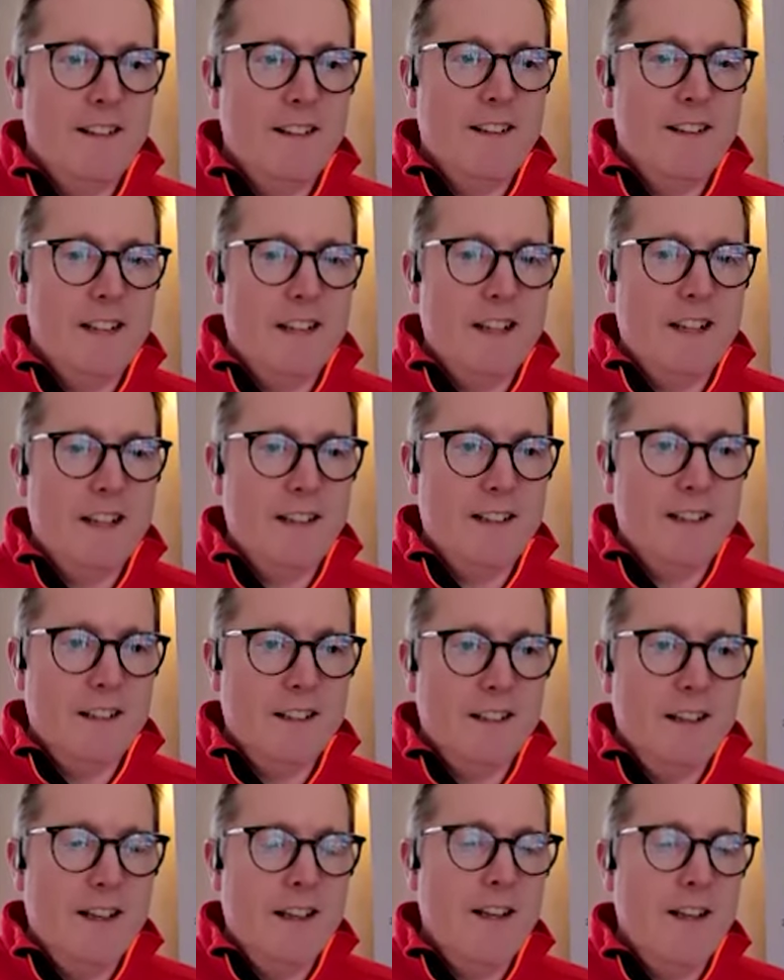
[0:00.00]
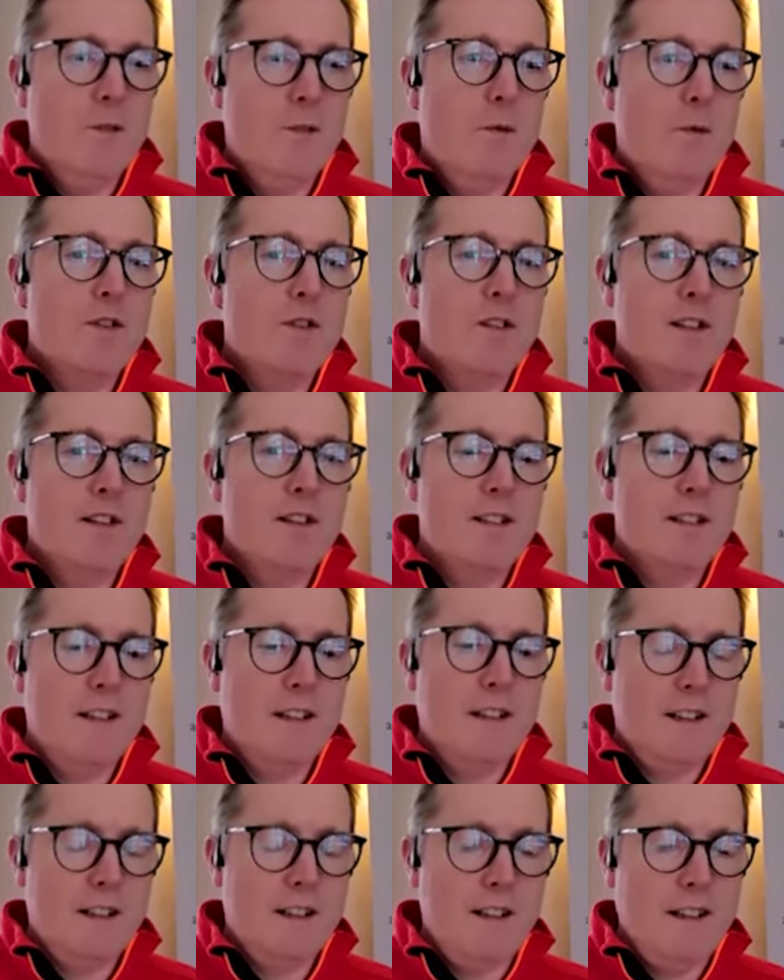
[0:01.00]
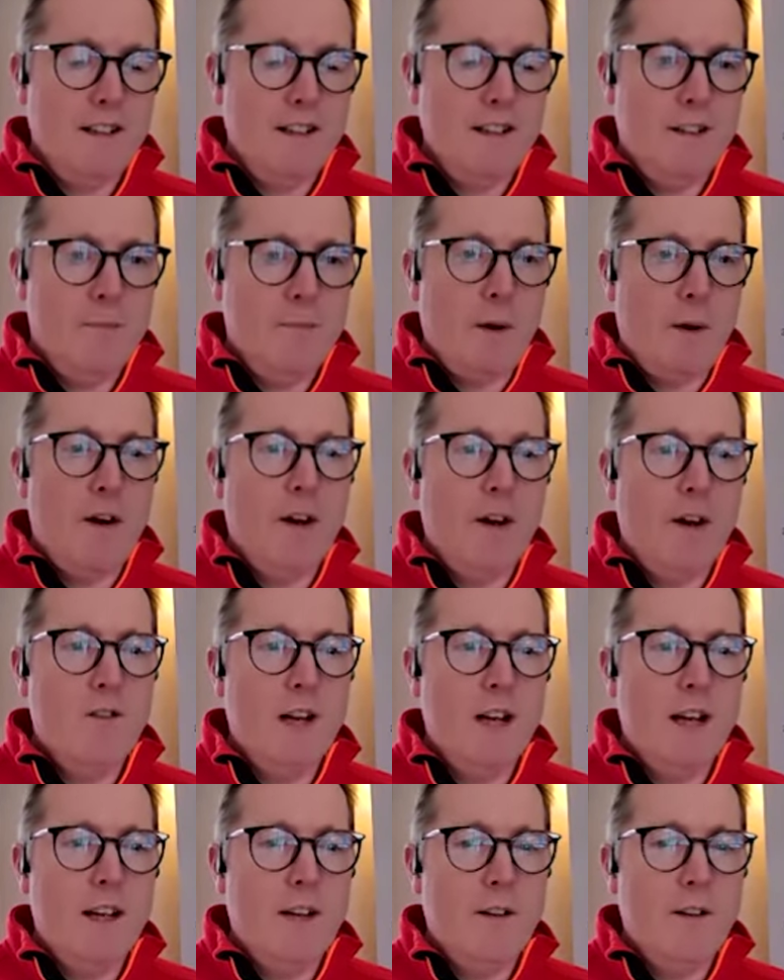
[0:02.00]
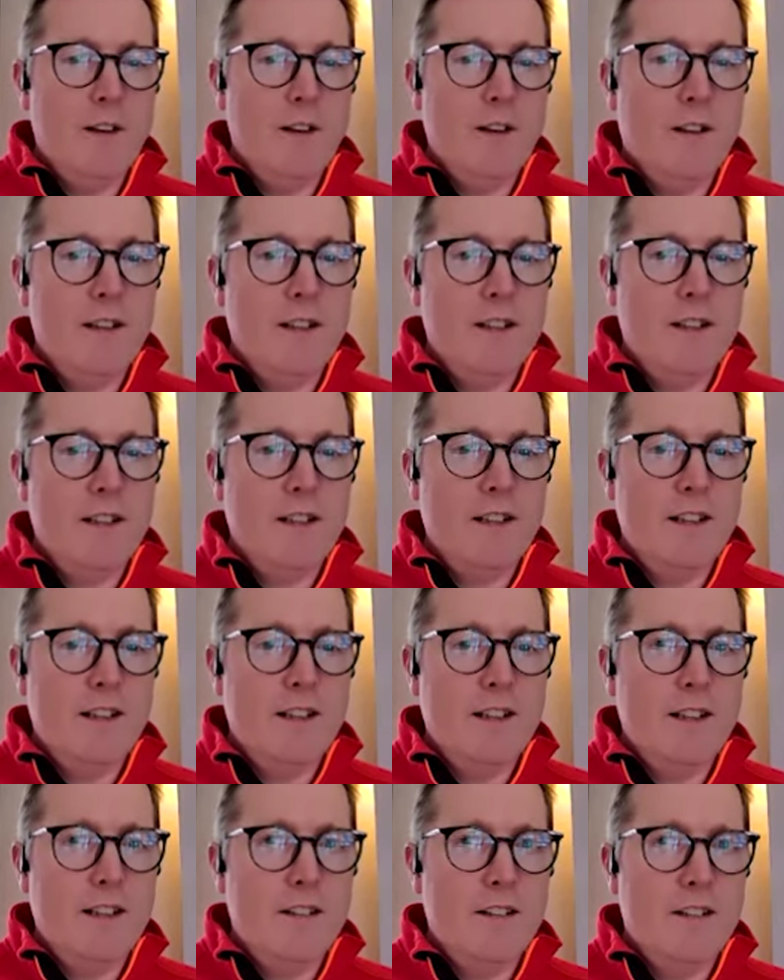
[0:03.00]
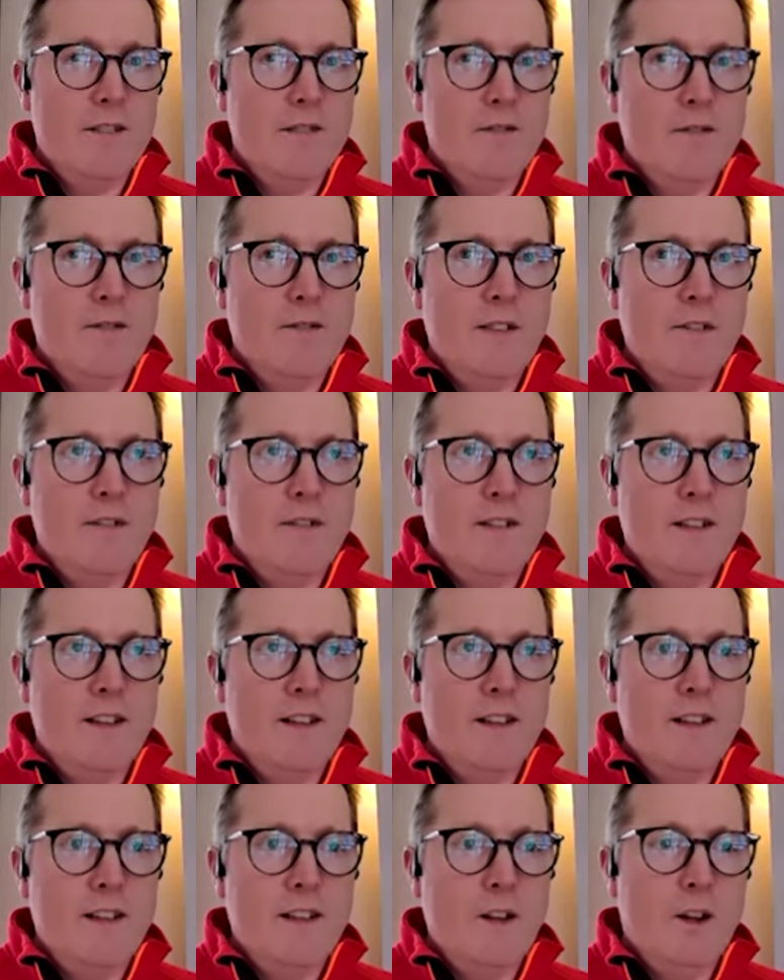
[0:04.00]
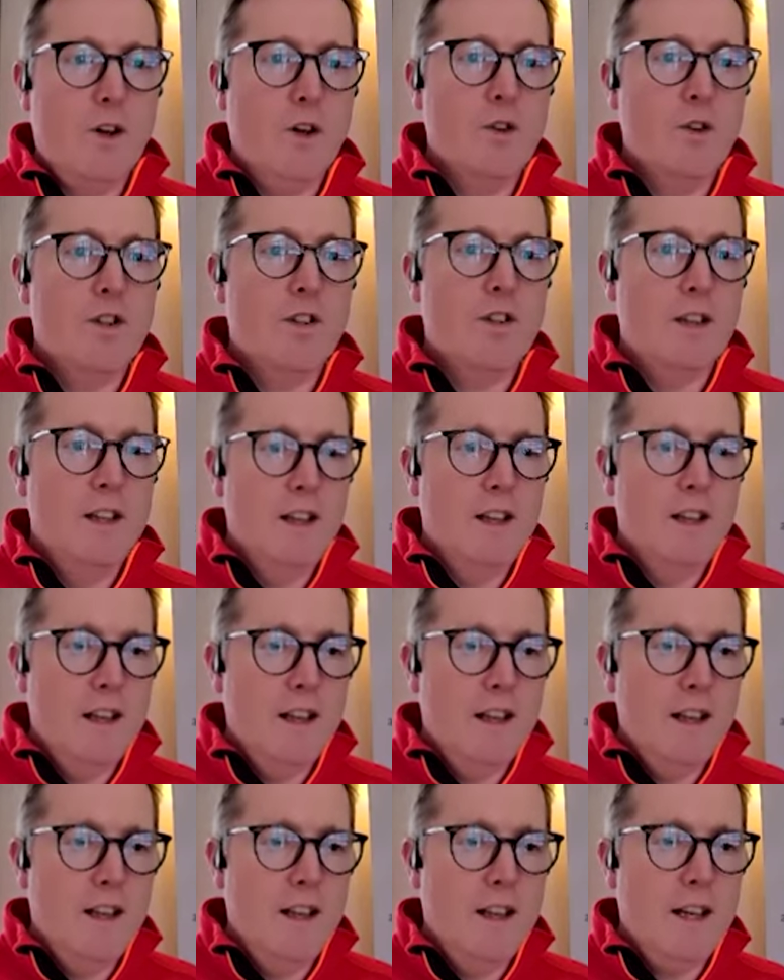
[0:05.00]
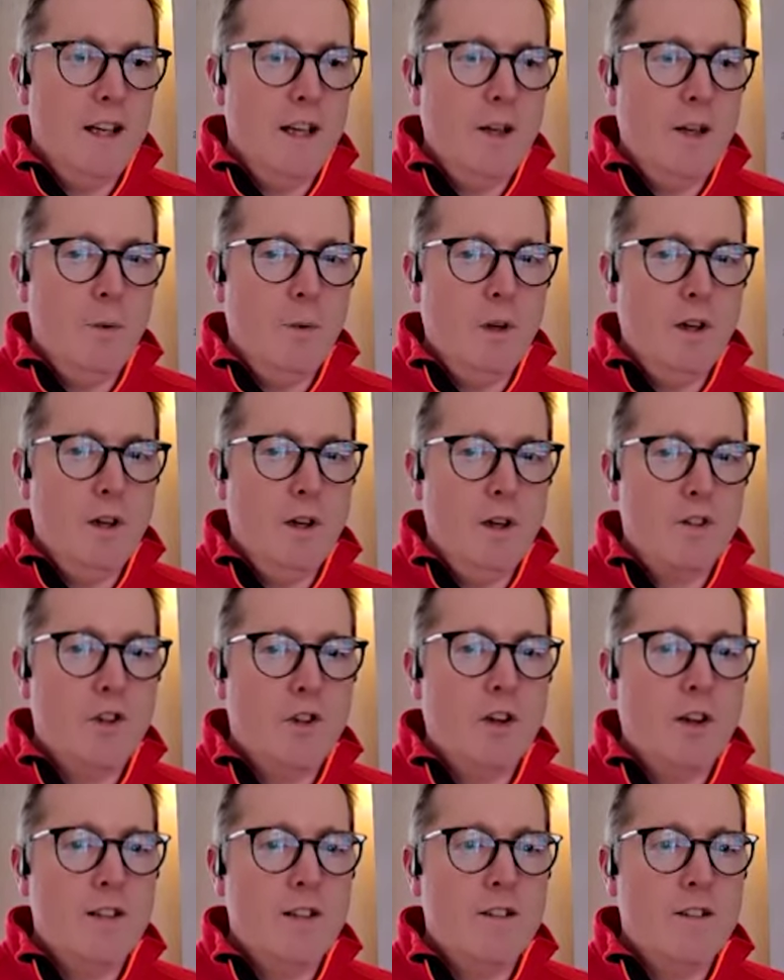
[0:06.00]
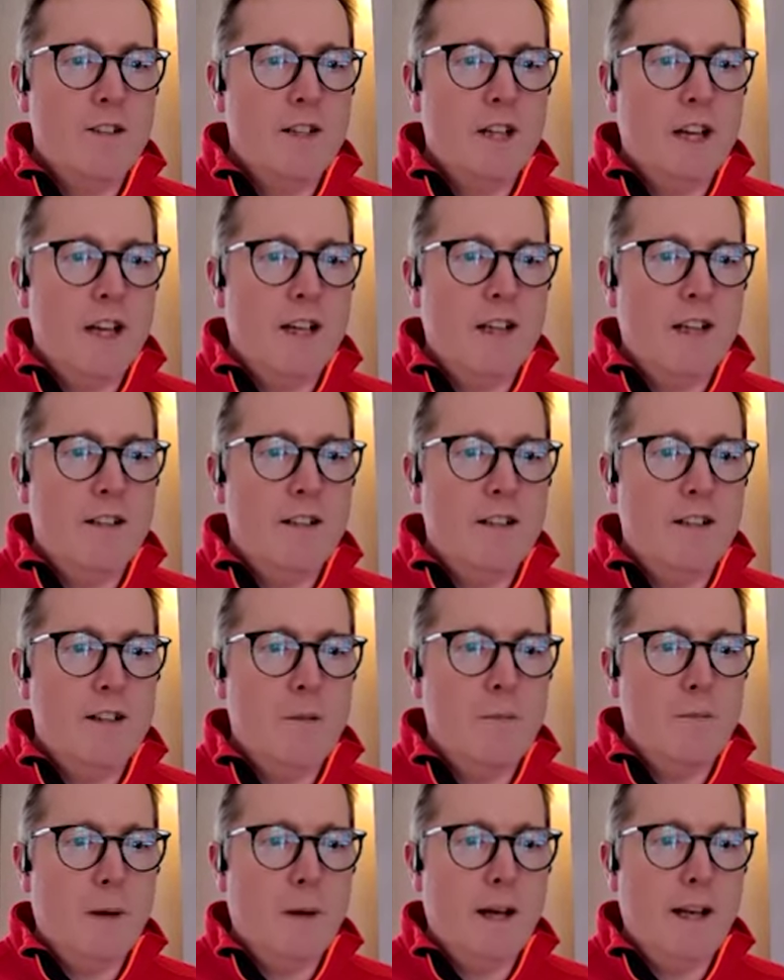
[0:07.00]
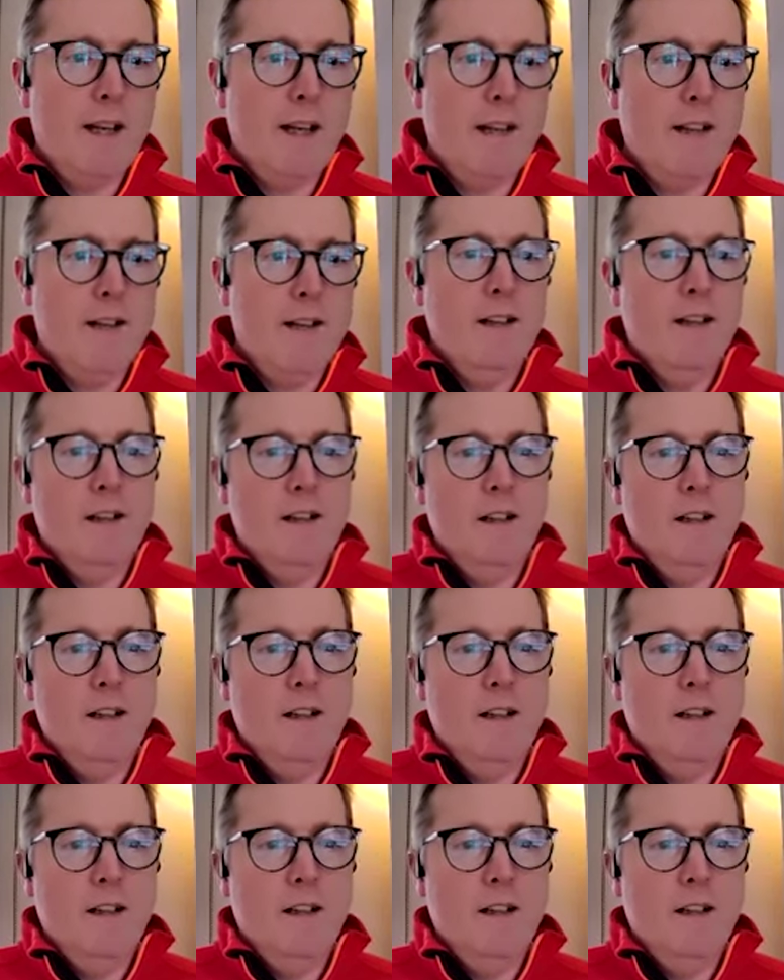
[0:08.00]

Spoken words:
Exactly. And it wasn't until I think Pi Radio in 1950 odd, they were trying to change the pay